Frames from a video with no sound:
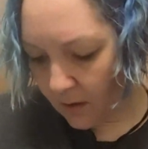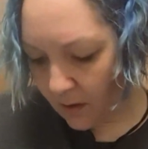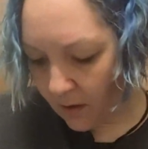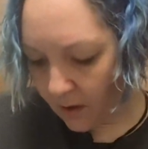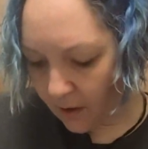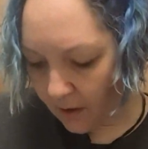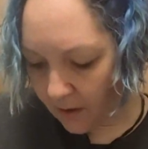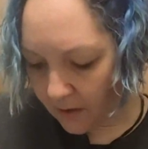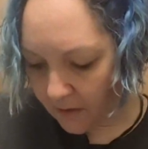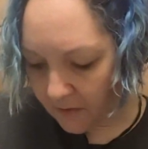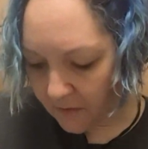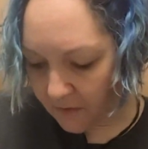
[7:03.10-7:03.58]

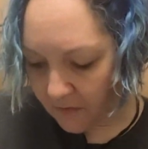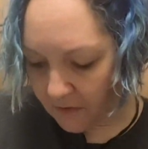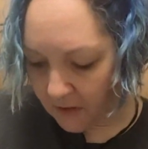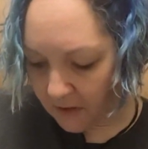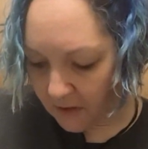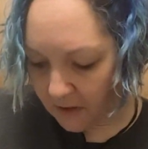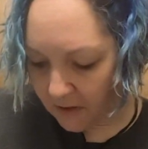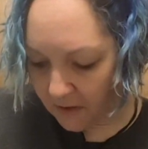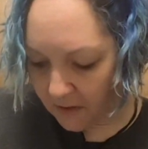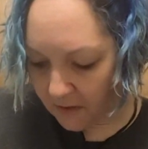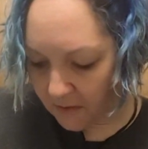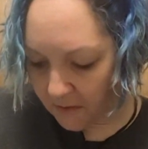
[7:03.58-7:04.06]
On the
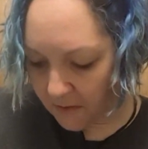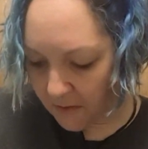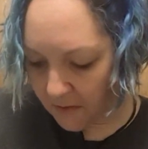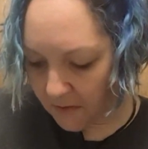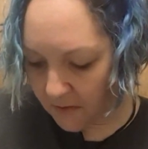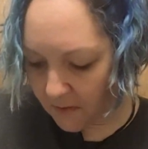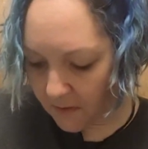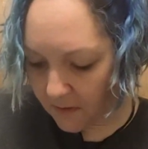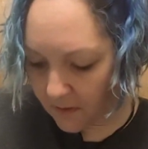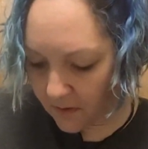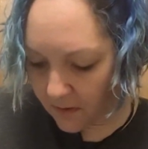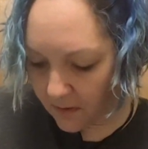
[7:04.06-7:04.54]

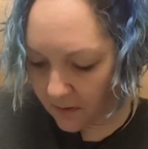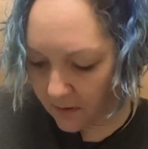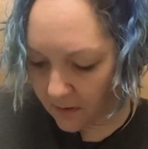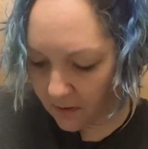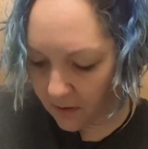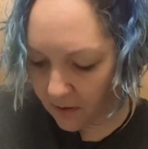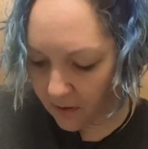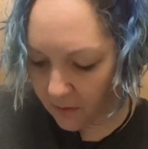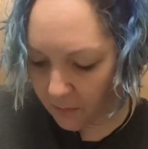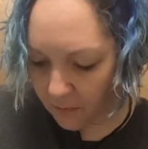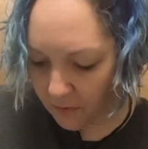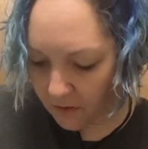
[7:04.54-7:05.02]
videos, a
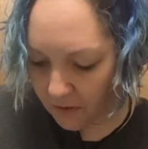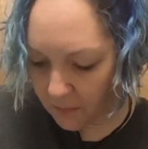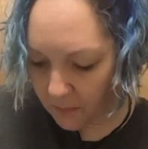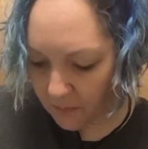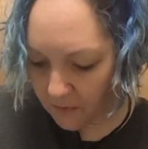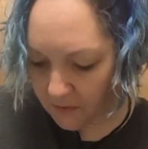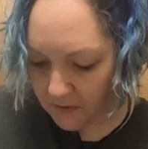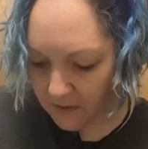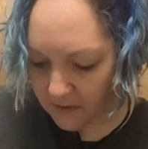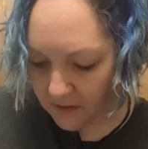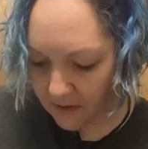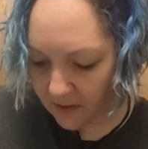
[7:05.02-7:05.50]
lot of
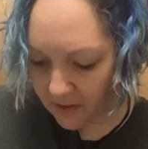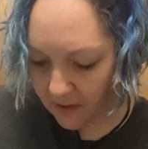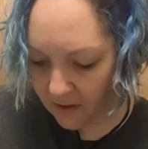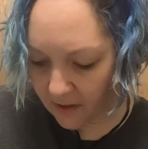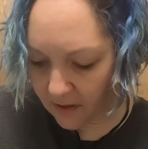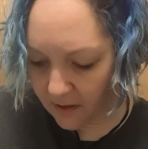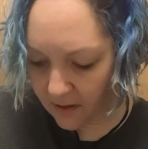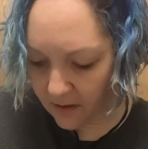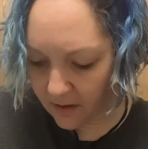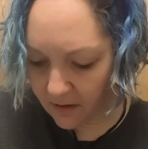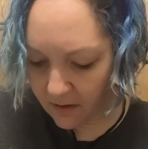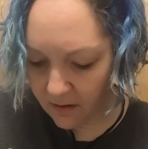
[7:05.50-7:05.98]
people
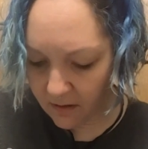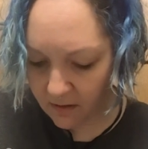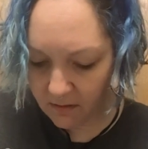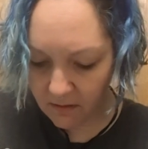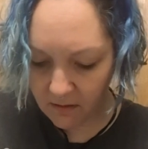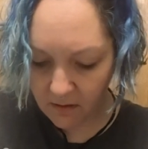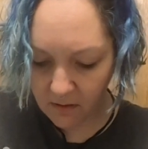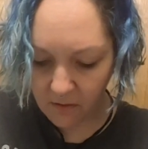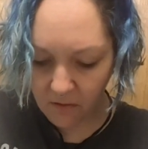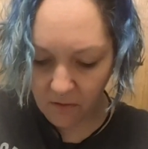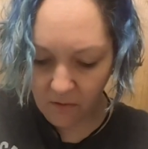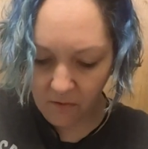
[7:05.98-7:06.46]
said
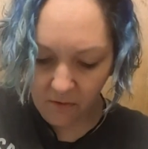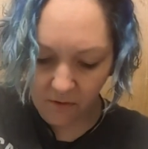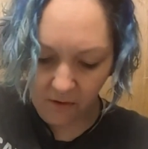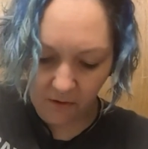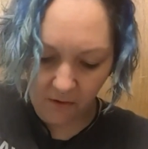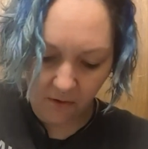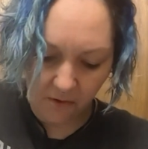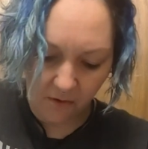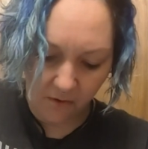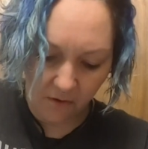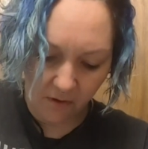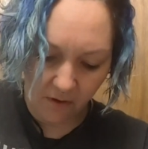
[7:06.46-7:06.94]
in
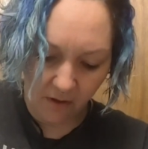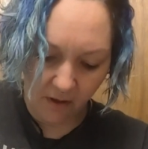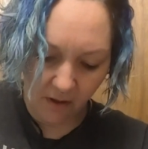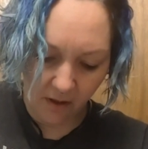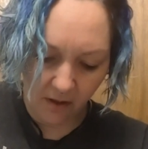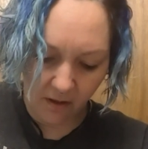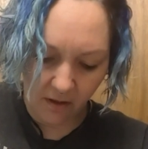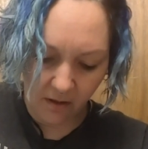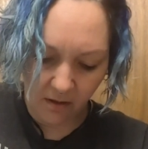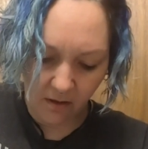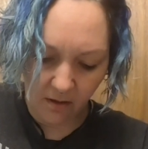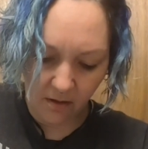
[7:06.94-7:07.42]
order to
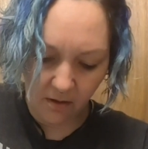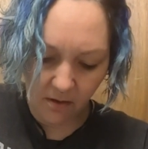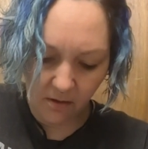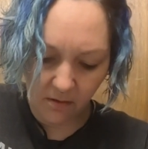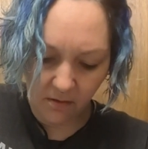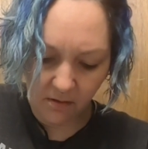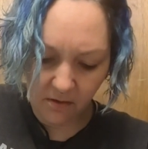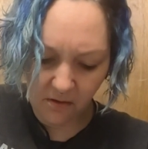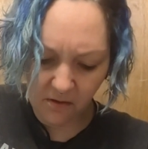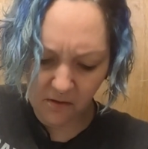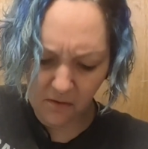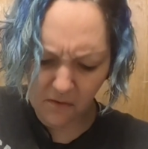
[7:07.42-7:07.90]
get
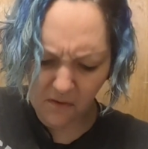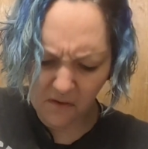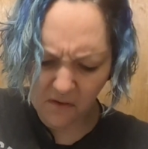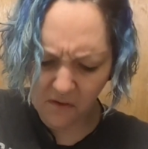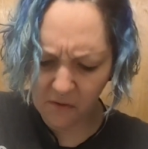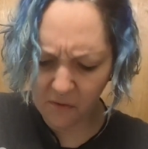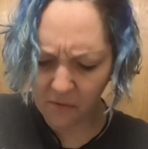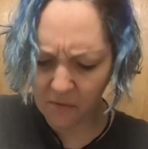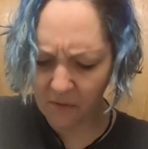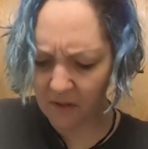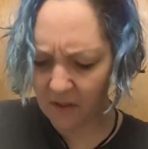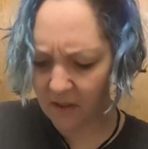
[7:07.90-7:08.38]
used
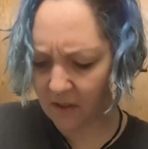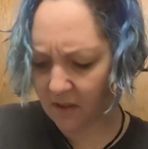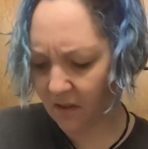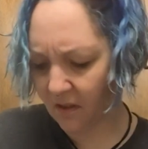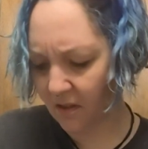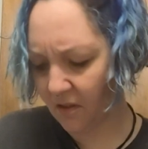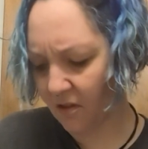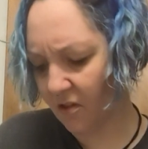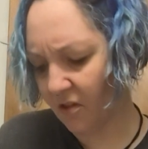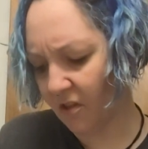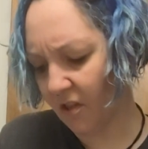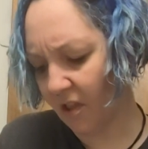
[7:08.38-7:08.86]
to it and
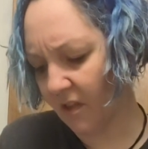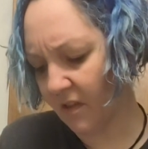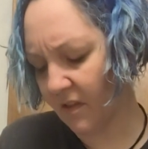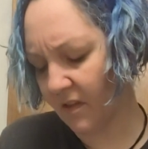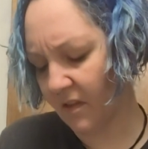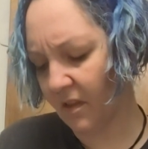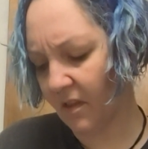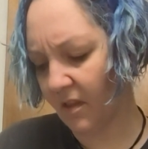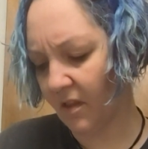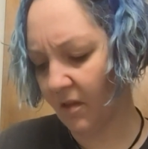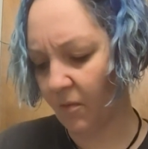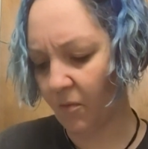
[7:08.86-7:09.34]

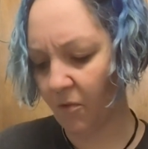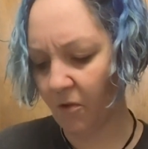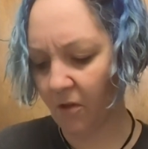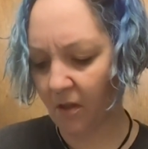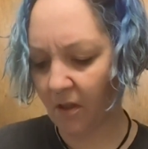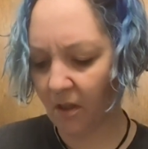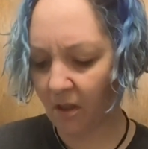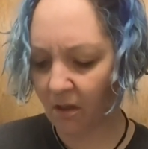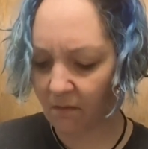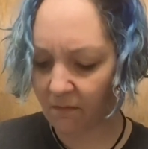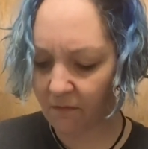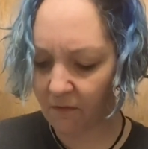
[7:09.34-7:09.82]
adjusted and more
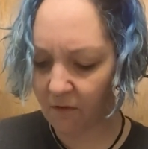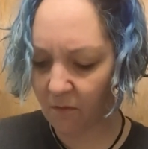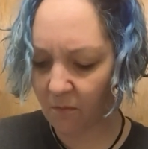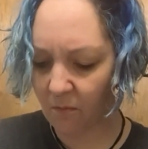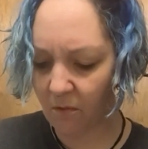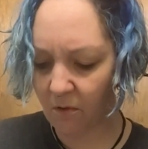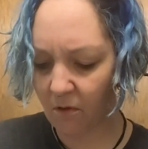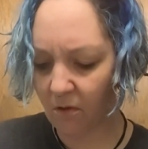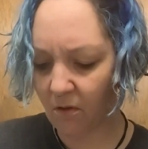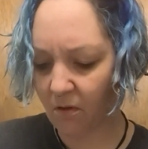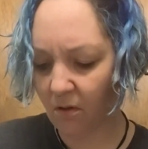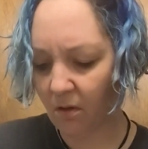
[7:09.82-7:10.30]

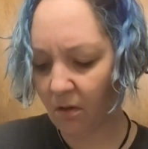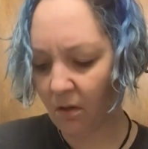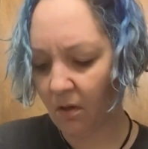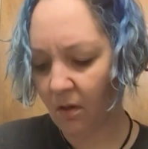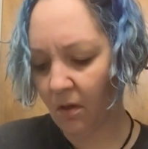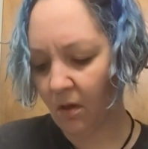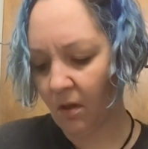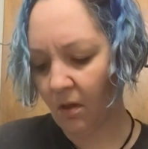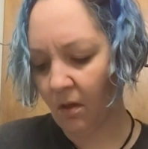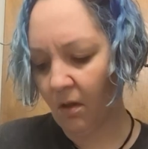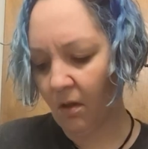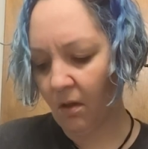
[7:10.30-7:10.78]
comfortable
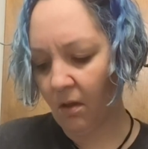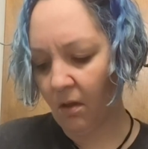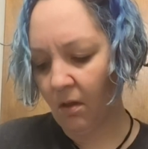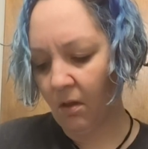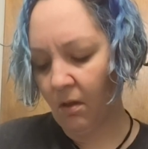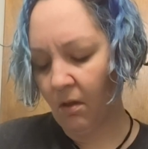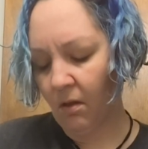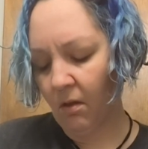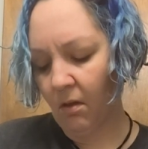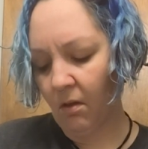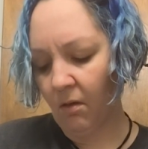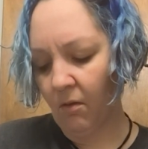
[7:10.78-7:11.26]

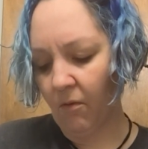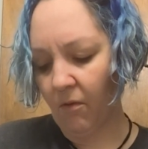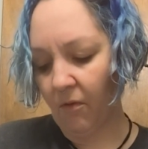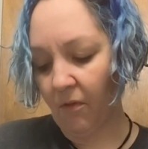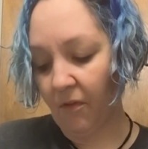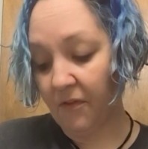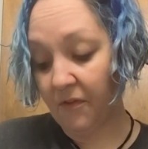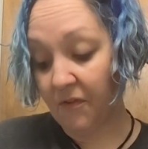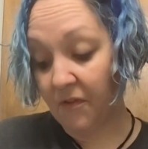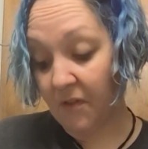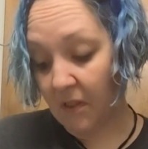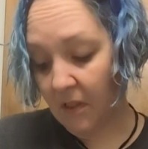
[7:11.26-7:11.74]

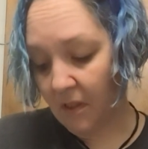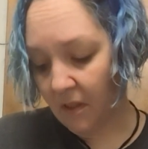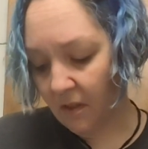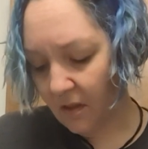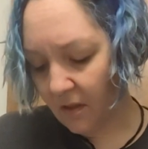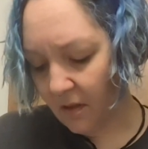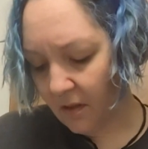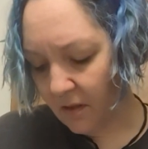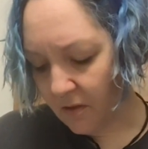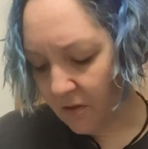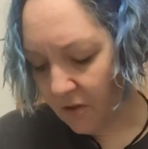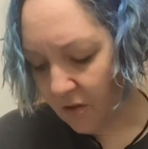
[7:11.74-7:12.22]
with
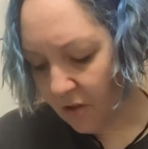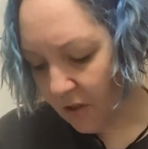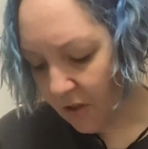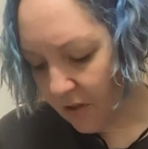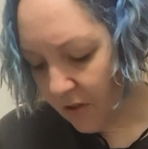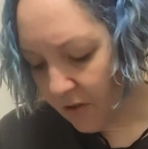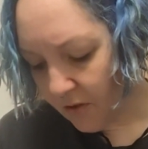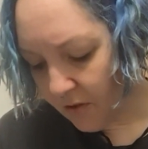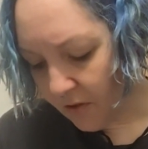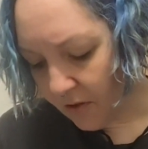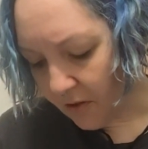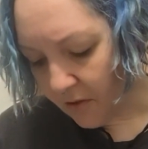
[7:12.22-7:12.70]
seeing and
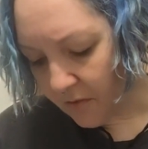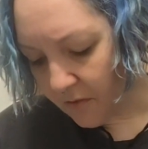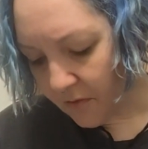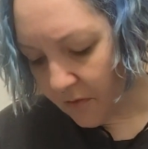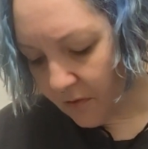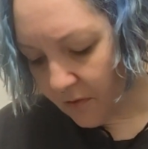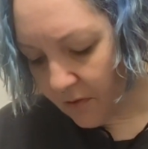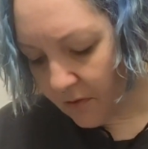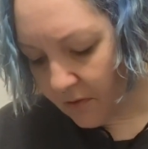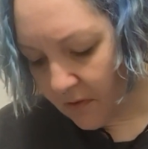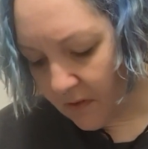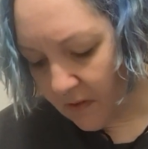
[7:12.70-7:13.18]
changing, you know,
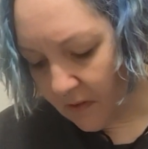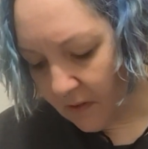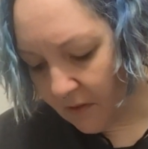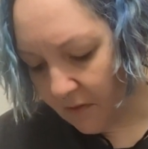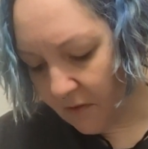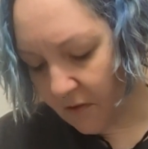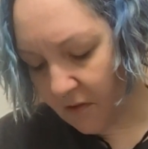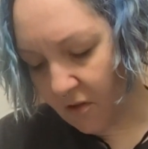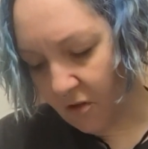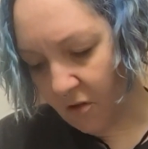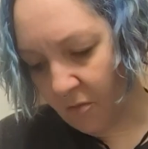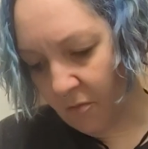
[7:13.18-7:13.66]
seeing your
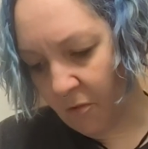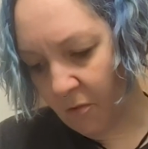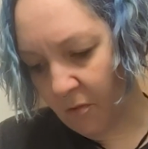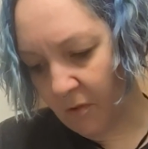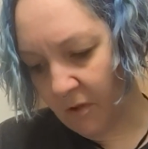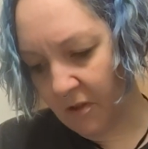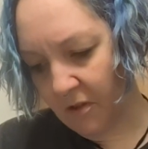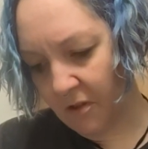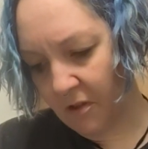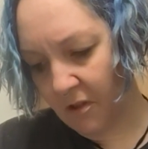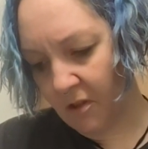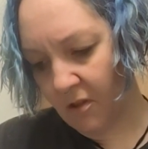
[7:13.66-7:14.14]
stoma
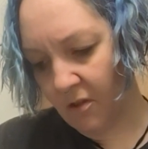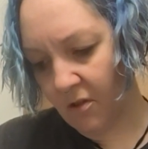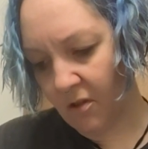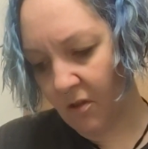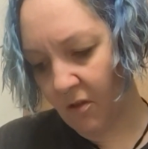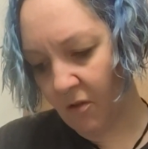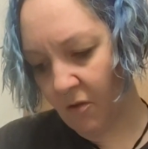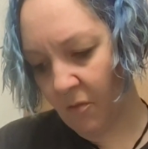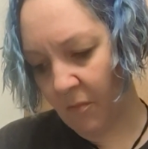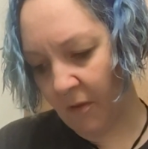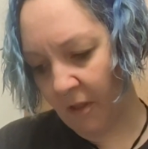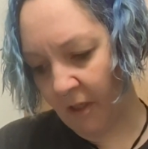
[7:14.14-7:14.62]
while changing
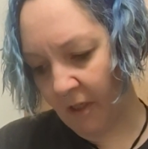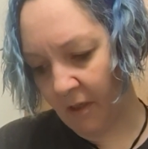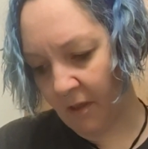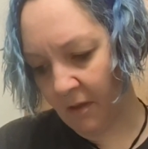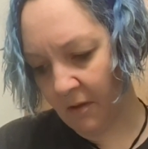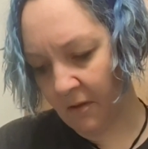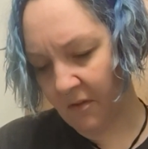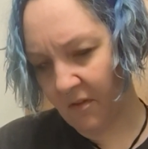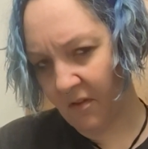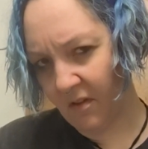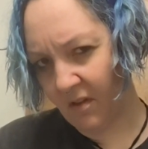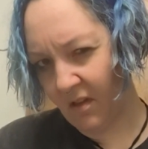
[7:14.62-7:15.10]
your
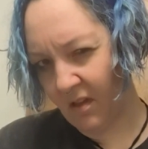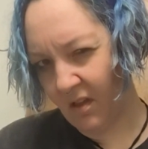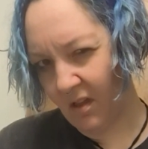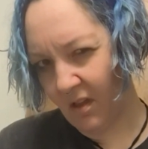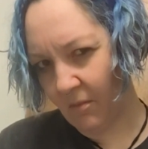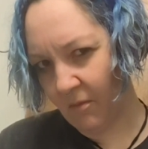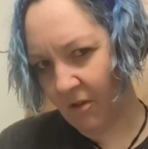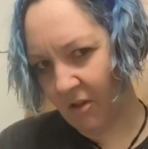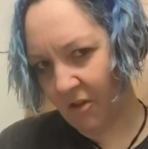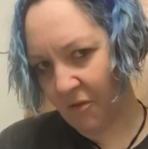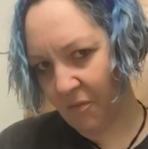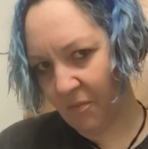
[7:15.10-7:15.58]
bag, to
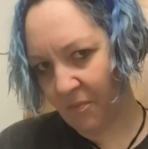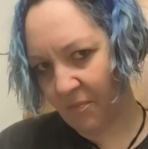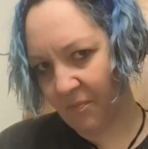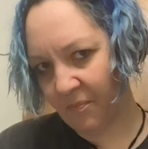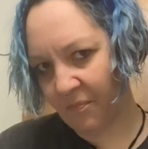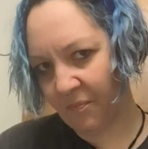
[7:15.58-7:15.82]
name it.